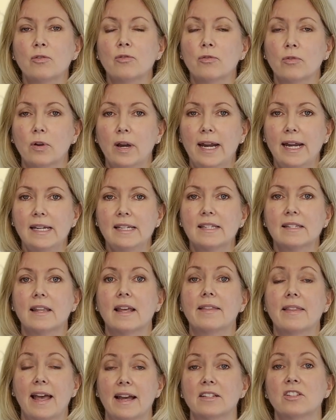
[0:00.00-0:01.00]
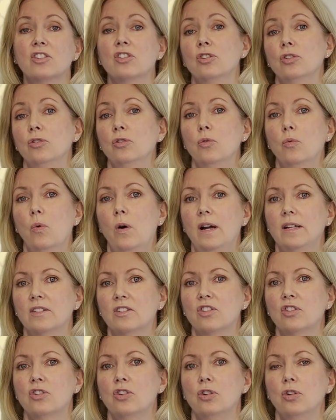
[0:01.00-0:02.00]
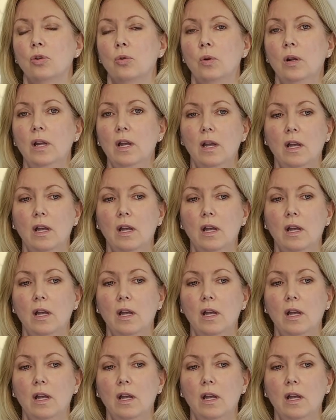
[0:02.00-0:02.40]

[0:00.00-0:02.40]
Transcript: phrase that student wants to